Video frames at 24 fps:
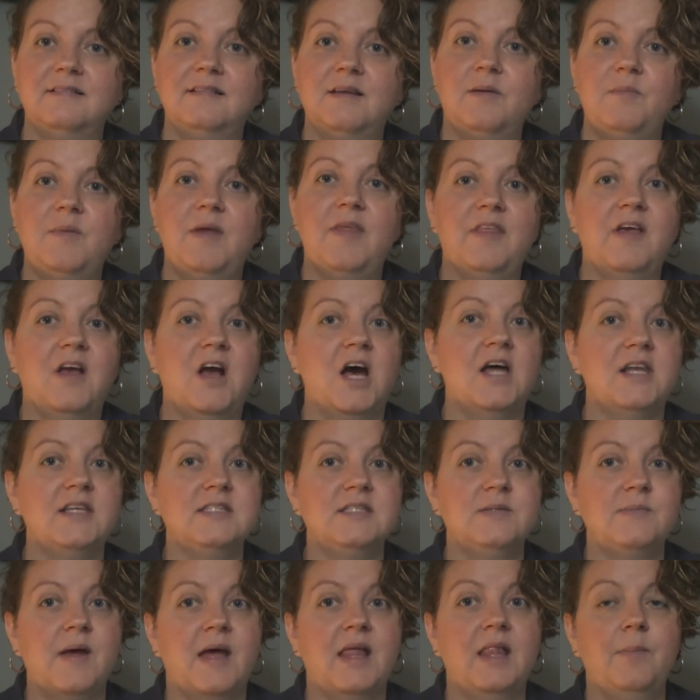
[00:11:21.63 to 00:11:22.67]
May the goddess
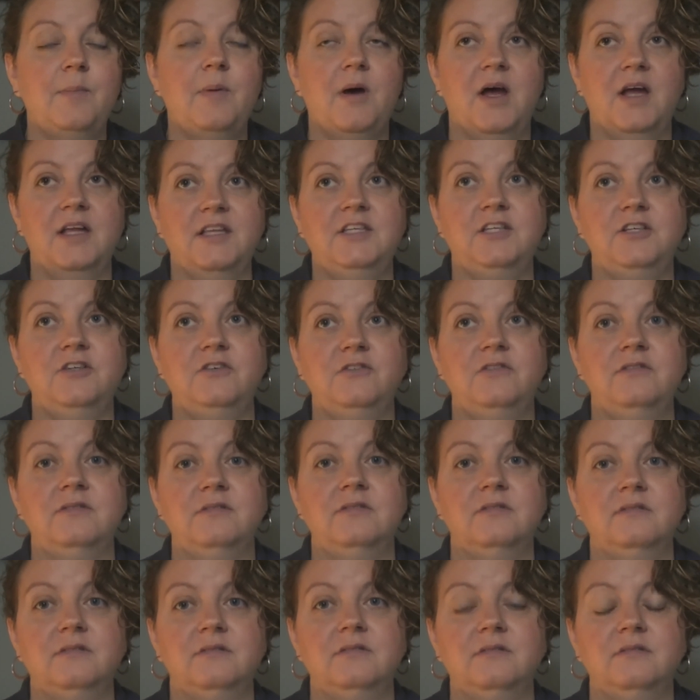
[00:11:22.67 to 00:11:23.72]
smile upon you,
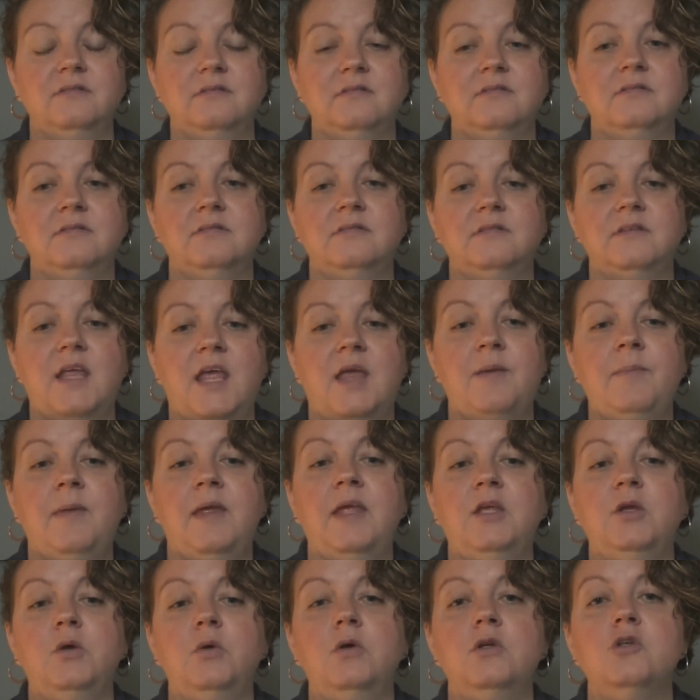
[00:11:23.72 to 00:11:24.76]
and
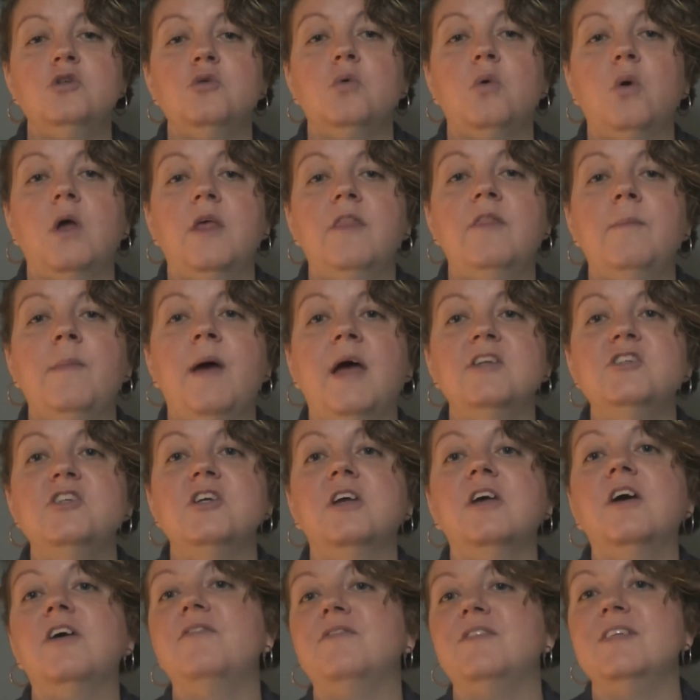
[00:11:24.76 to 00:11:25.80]
may you enjoy the magic
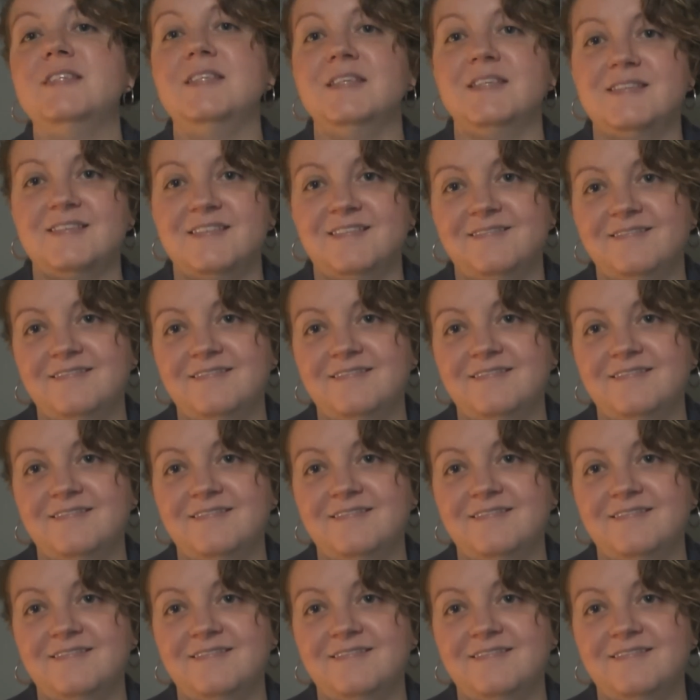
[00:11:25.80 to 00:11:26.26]
of the season.